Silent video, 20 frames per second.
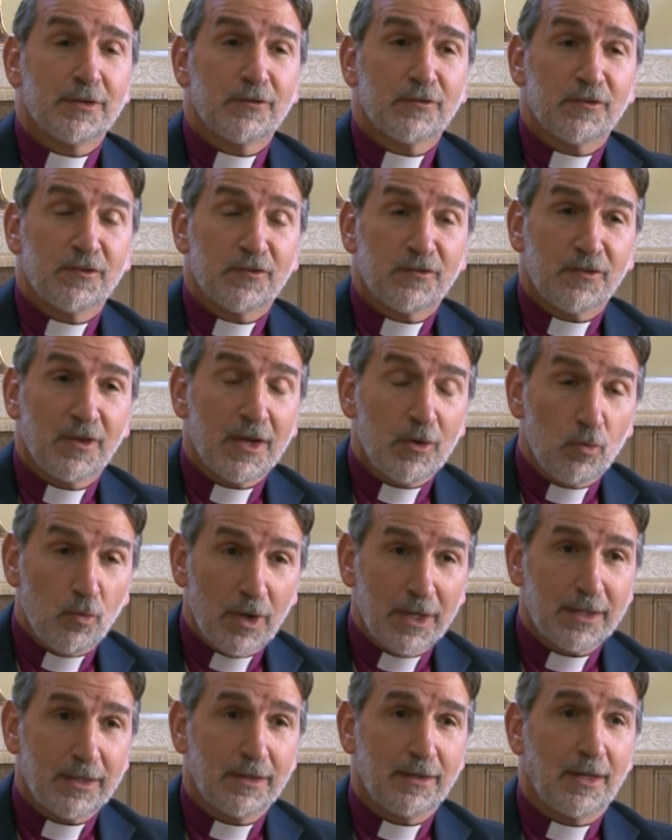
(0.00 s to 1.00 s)
And since they
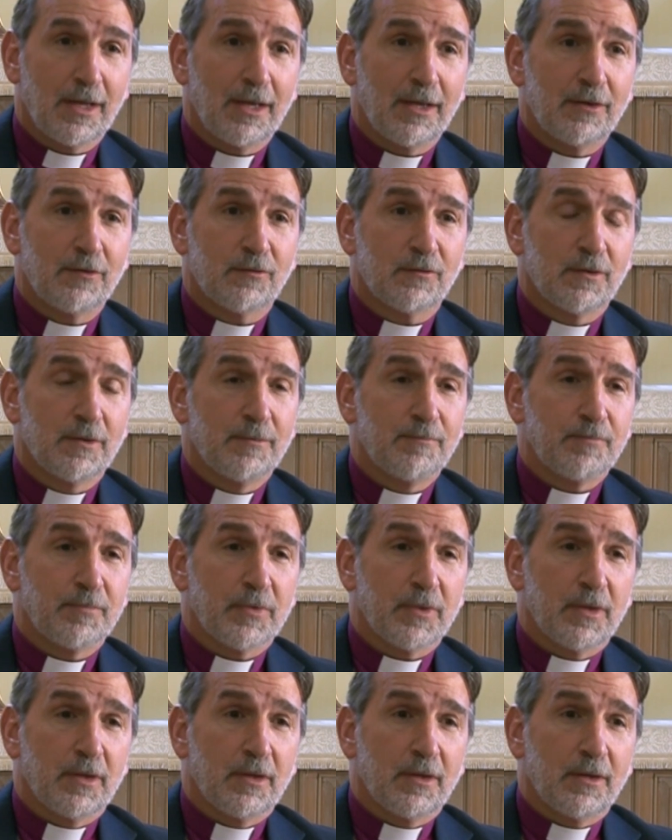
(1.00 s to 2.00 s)
recognize
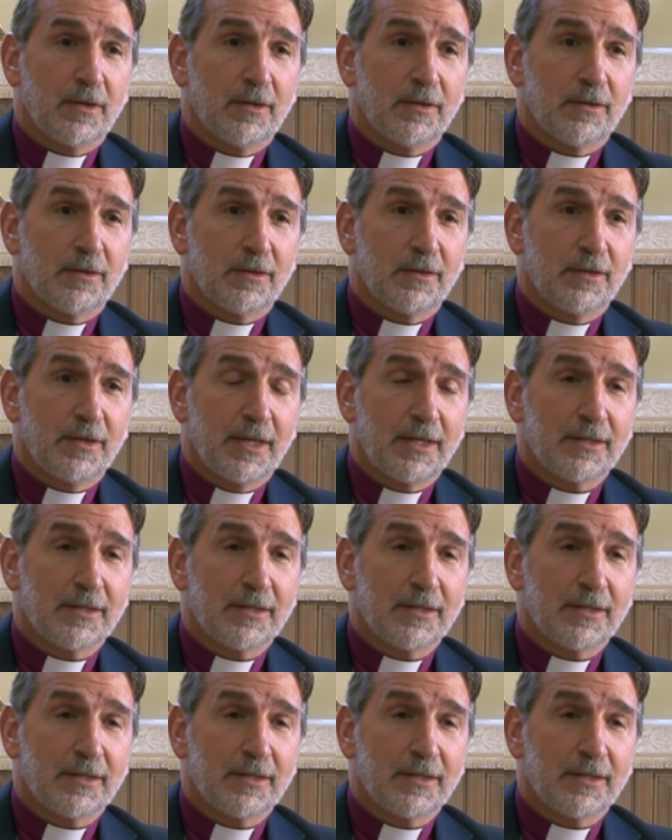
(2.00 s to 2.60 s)
the